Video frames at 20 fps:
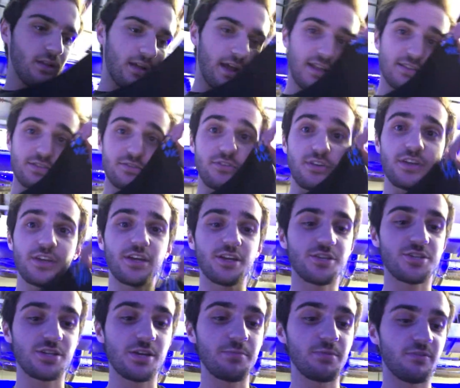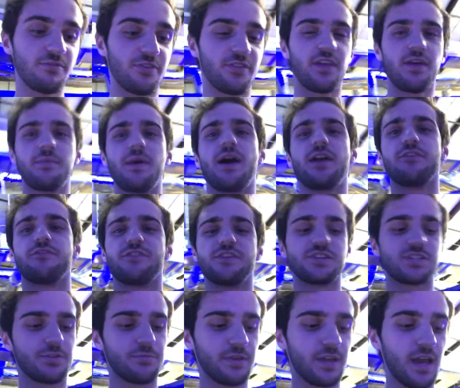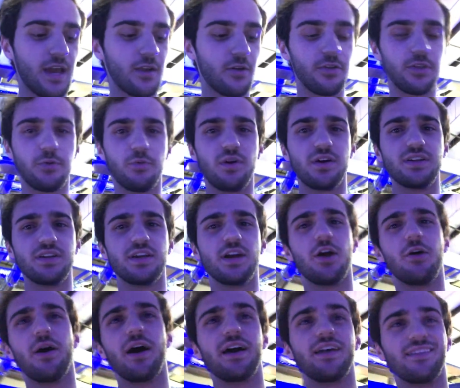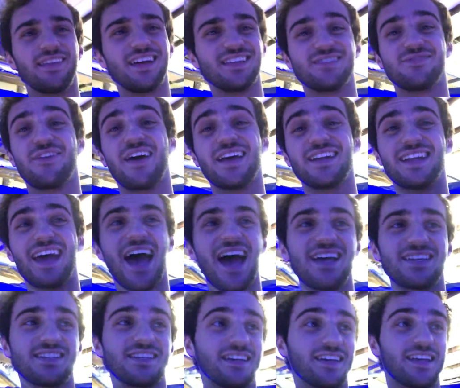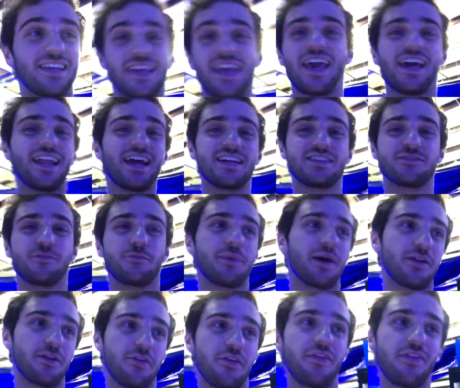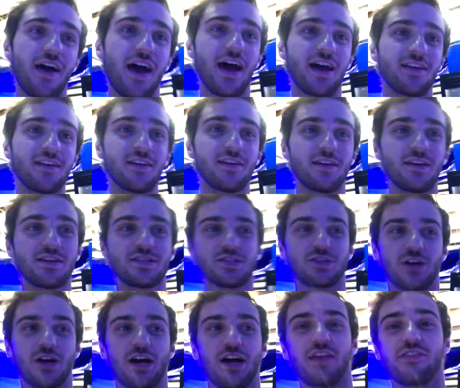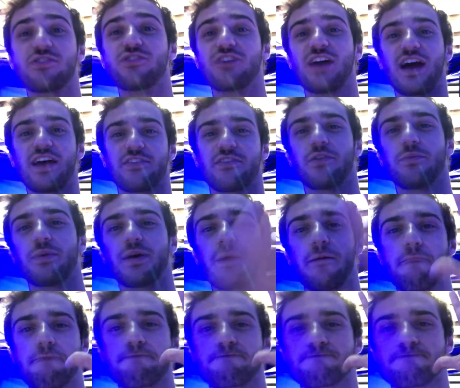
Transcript: That's a really good shipment for the amount of fish that we got. Only one DOA. That's fantastic. You can't ask for better than that. So uh, see you guys in a bit.